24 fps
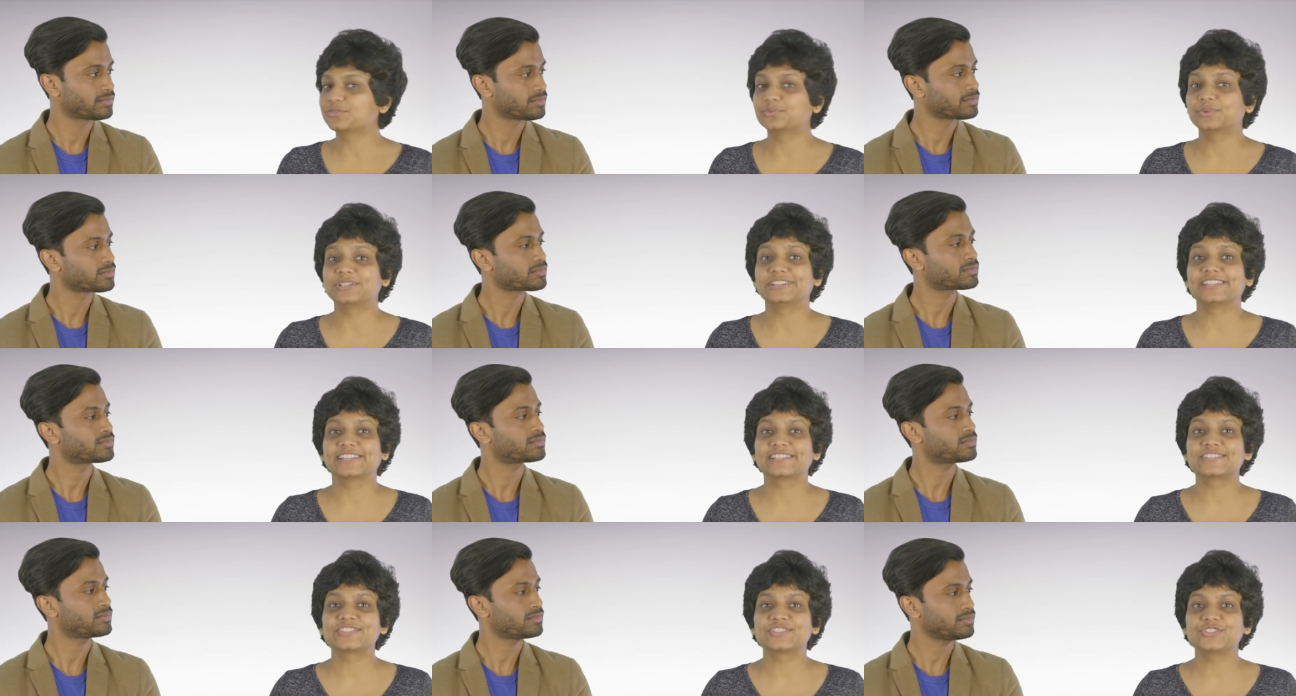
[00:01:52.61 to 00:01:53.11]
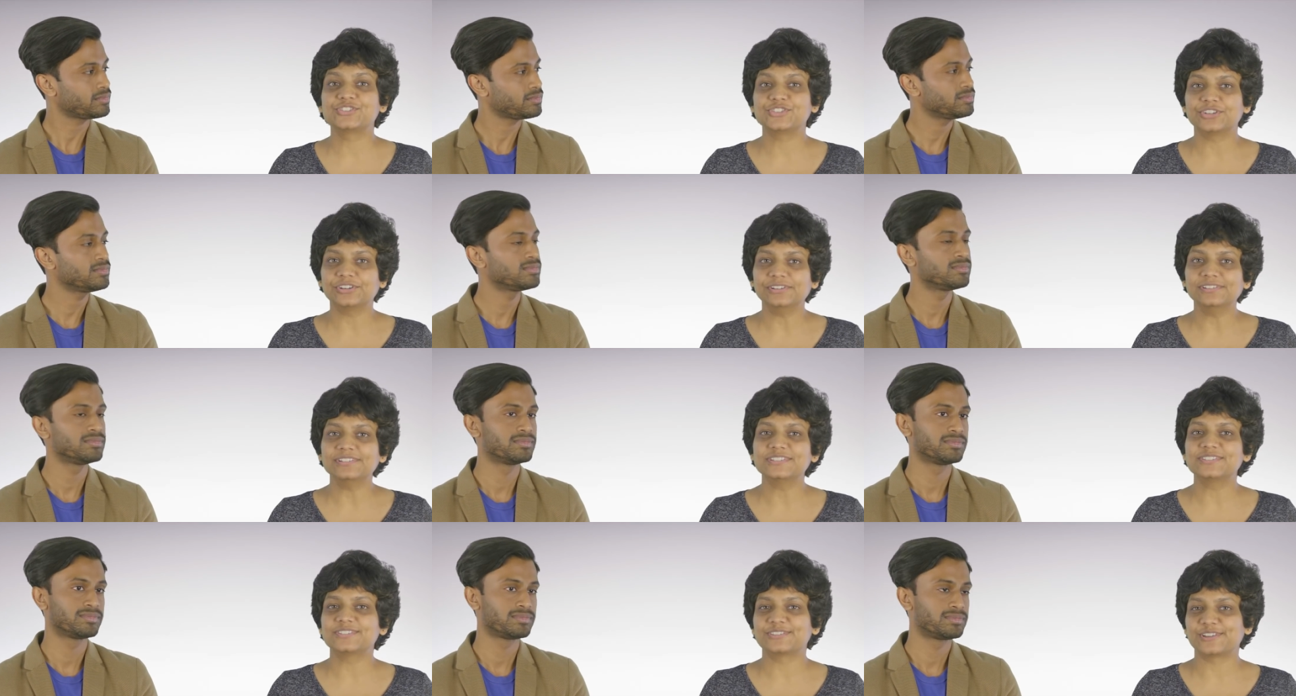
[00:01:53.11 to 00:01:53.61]
Speaker 1: with
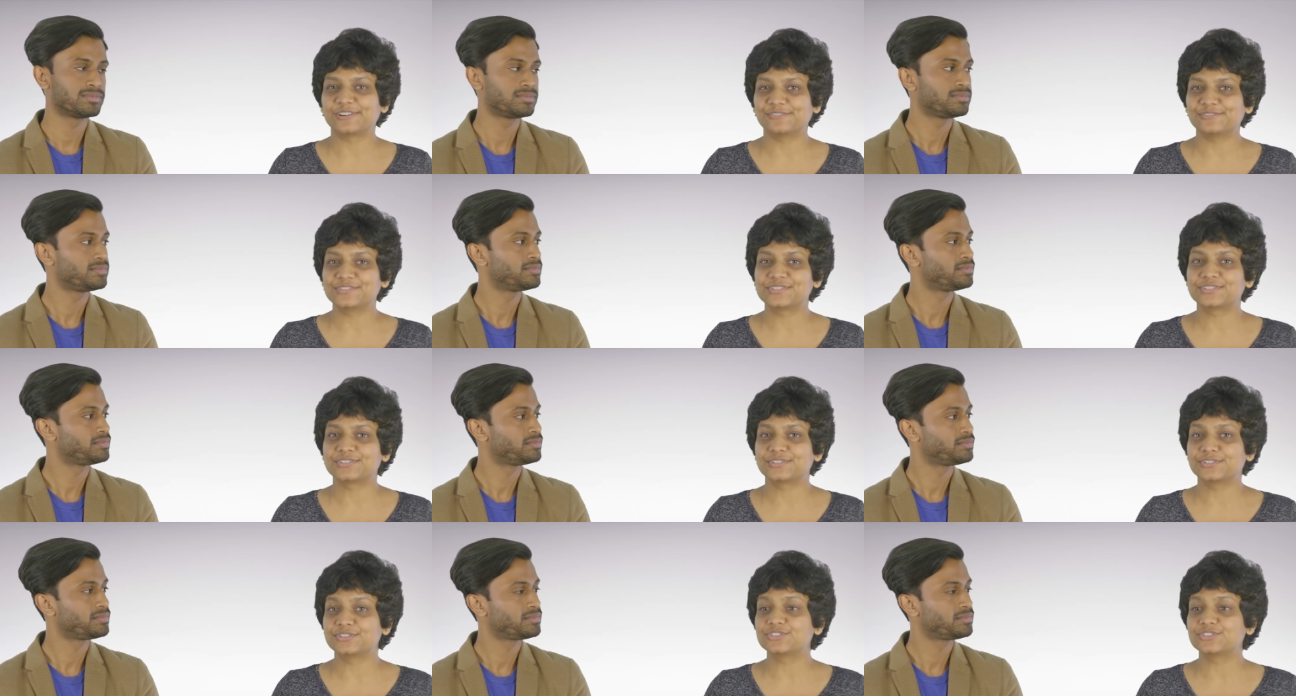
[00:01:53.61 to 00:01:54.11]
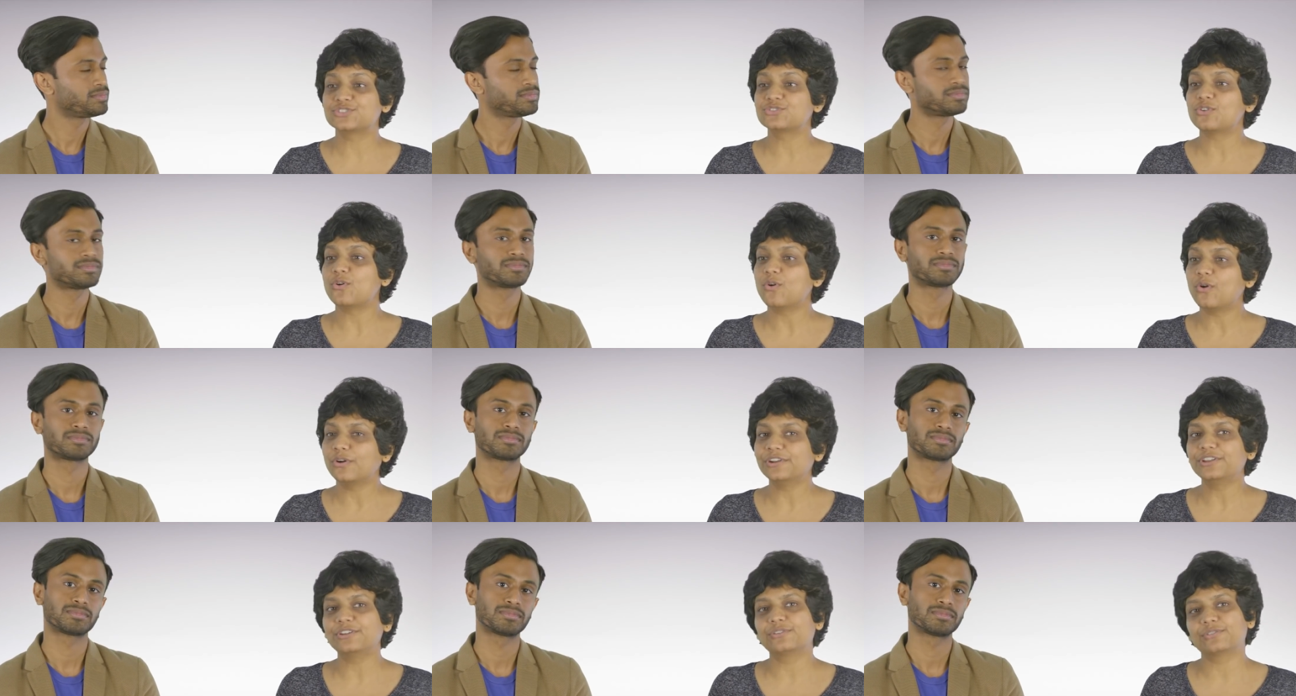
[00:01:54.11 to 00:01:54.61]
external services
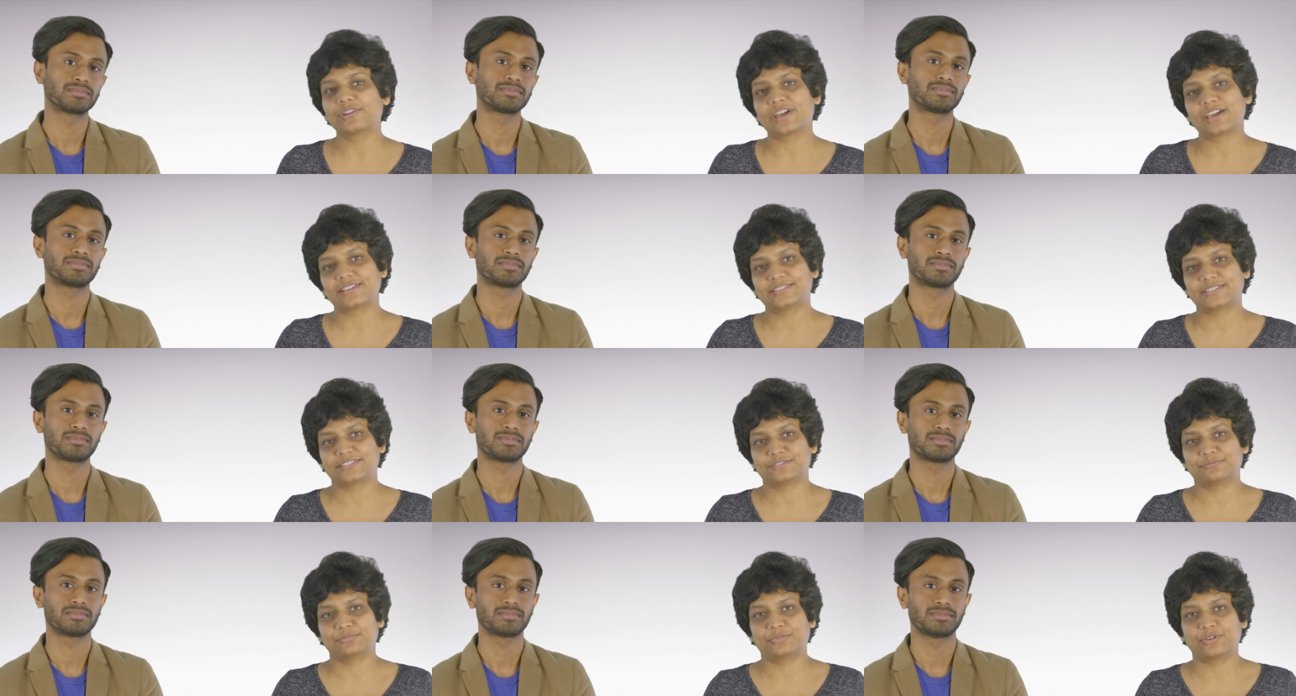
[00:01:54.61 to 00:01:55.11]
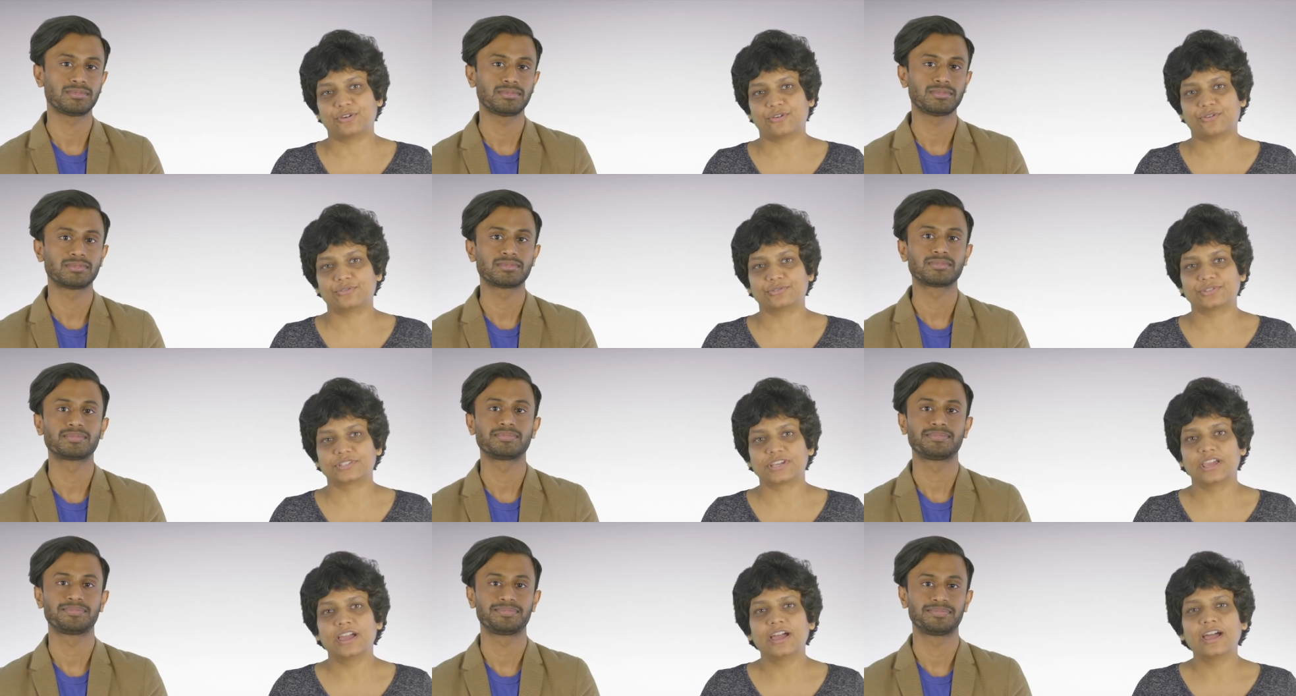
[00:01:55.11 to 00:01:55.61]
or your custom code